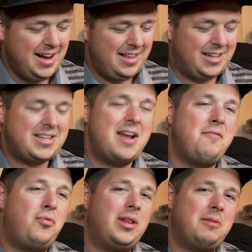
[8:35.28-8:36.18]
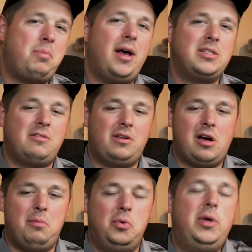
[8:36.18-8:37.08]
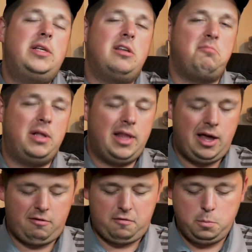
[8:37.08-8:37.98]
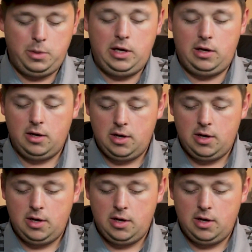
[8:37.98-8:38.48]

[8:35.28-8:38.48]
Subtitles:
That's kind of what the past couple weeks have been like for me.